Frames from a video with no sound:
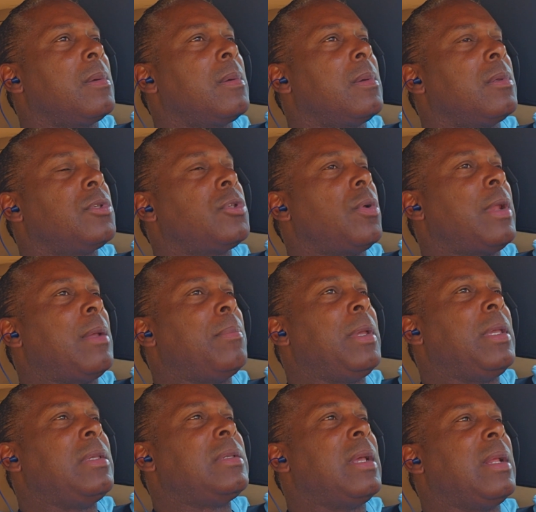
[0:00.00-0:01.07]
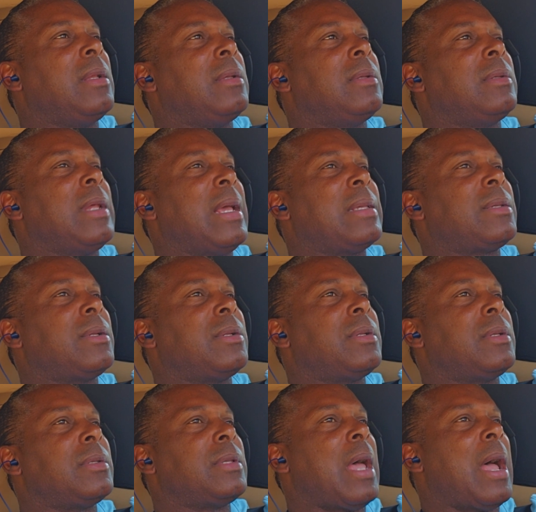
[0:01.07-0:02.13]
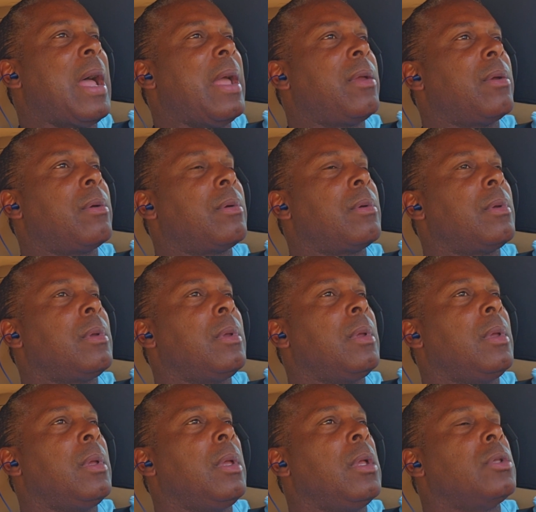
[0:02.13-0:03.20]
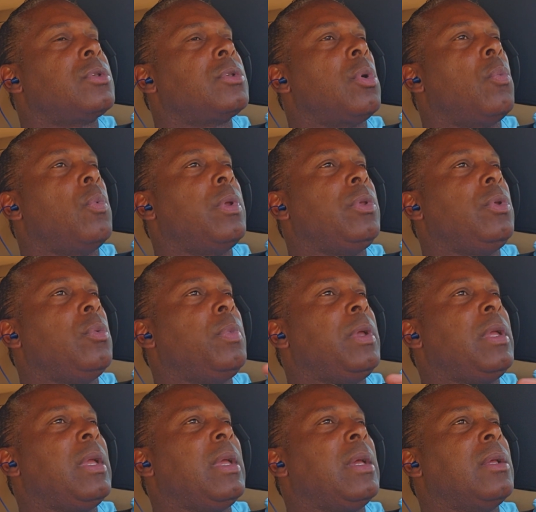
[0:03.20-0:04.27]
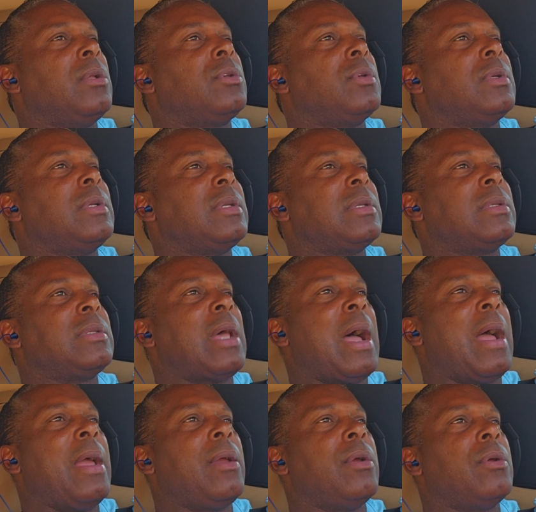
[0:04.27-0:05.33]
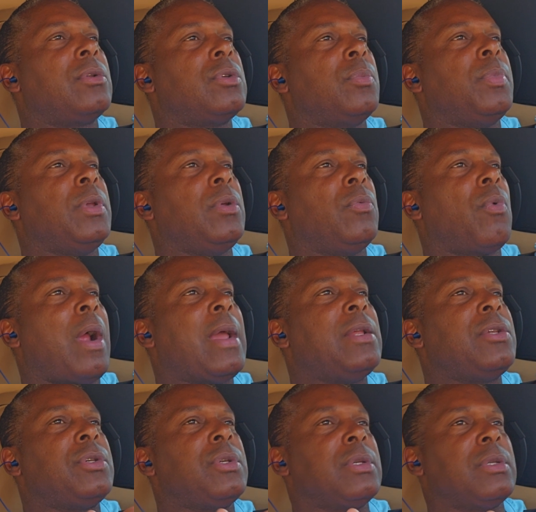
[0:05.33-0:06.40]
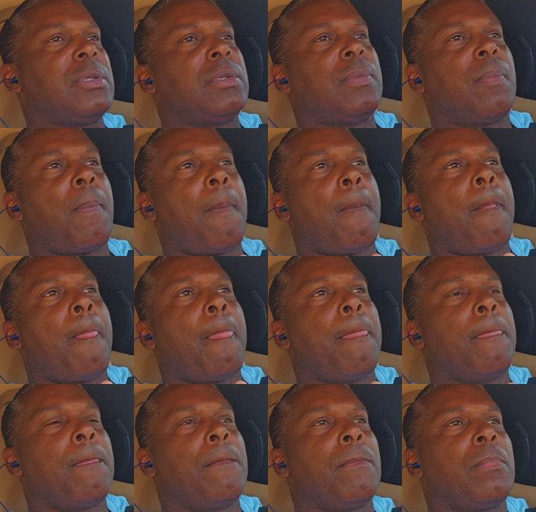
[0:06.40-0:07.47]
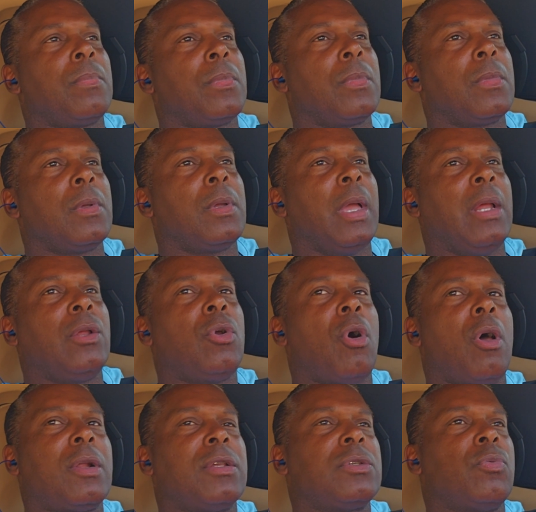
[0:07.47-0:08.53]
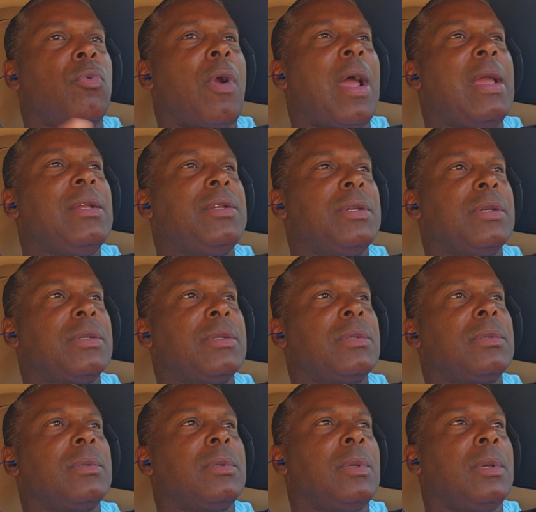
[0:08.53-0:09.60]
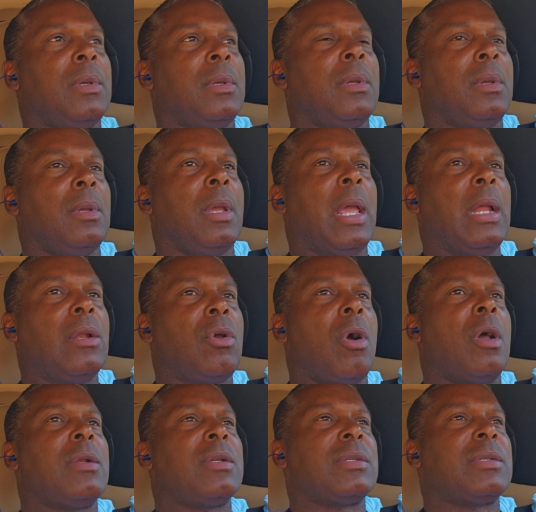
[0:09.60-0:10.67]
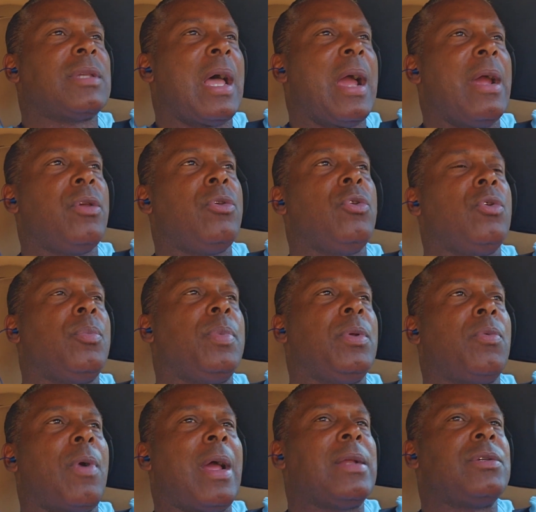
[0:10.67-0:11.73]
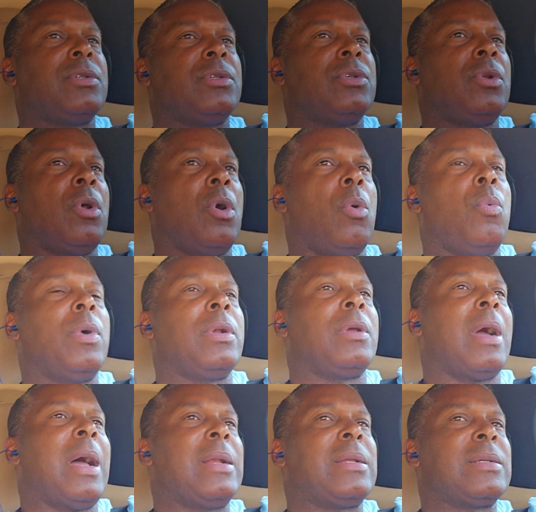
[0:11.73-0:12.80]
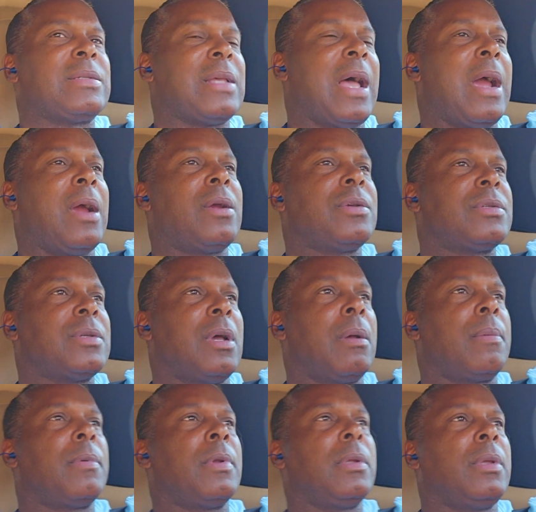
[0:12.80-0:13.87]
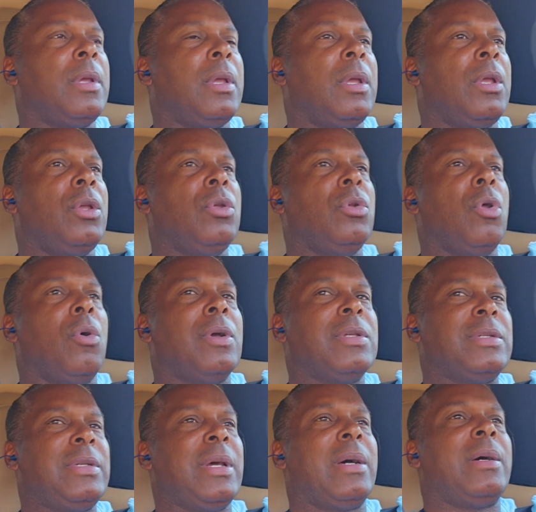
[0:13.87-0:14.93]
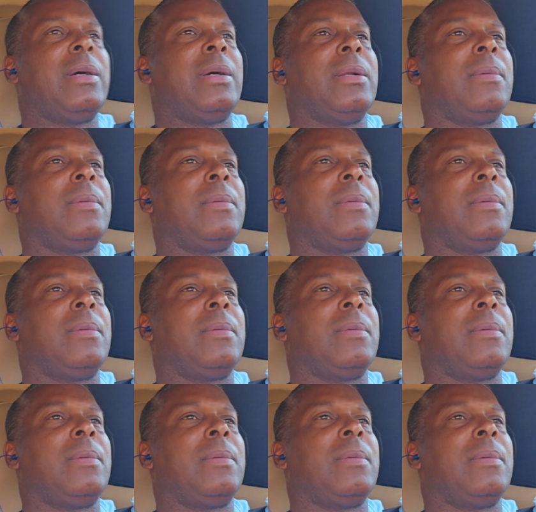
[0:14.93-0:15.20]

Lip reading: So that means that's a desire. So when you begin to desire to be righteous, and God is righteous, and God desires you to be righteous, when God desires something, it's done.